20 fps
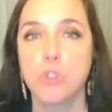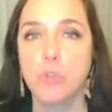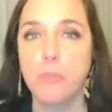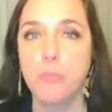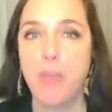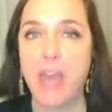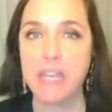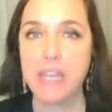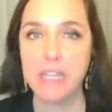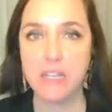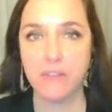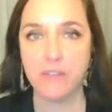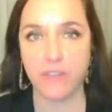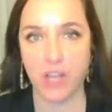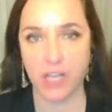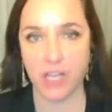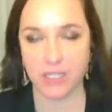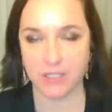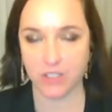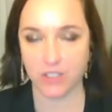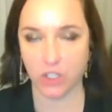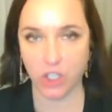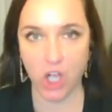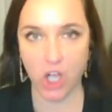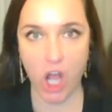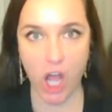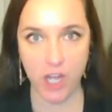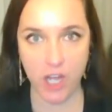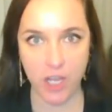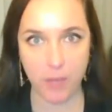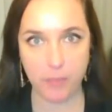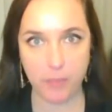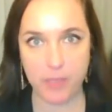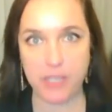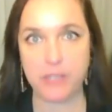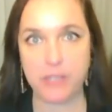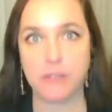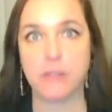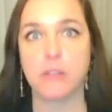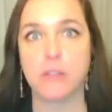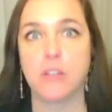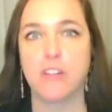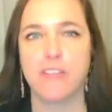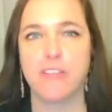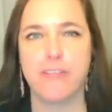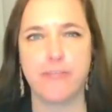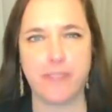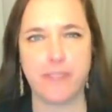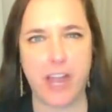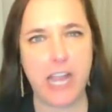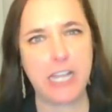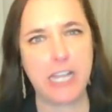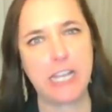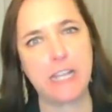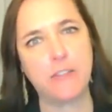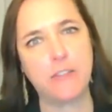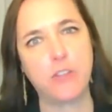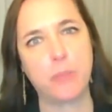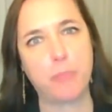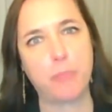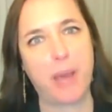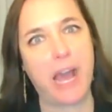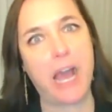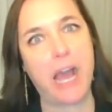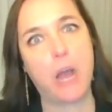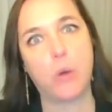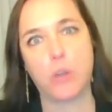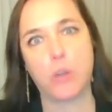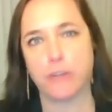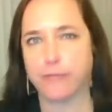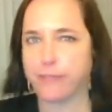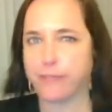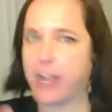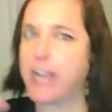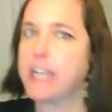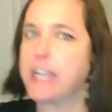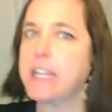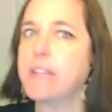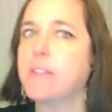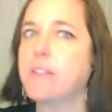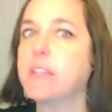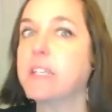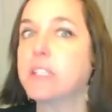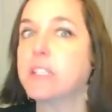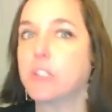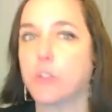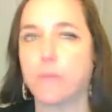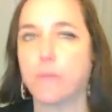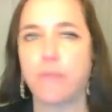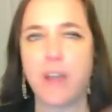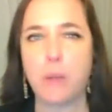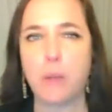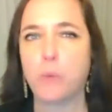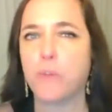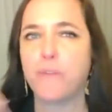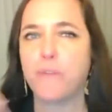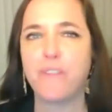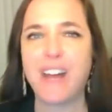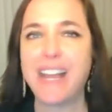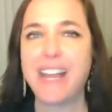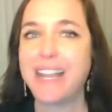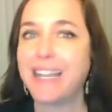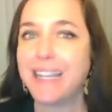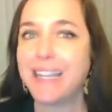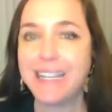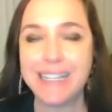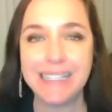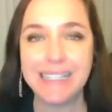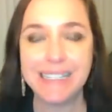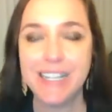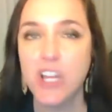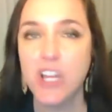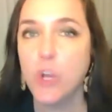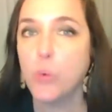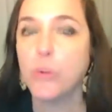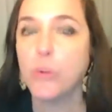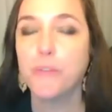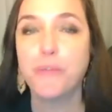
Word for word: Too many of us are caught up in fighting the power, fighting this, or we're fighting.